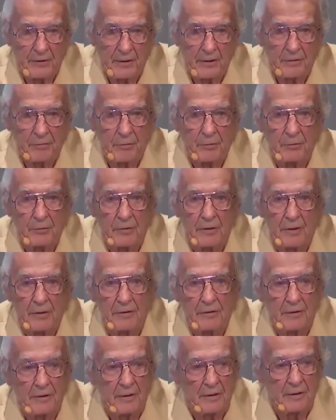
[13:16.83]
But that's what the
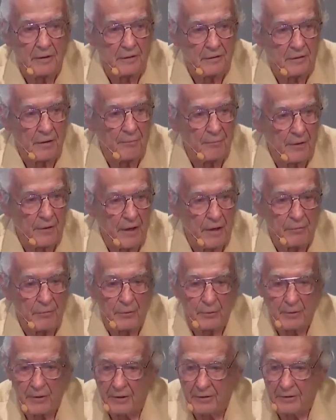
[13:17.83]
United States,
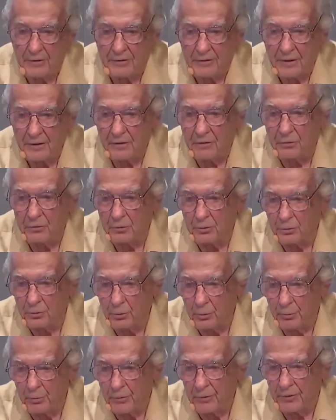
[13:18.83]
sometimes the United States do
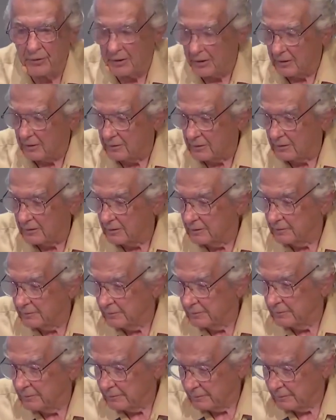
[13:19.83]
stupid things.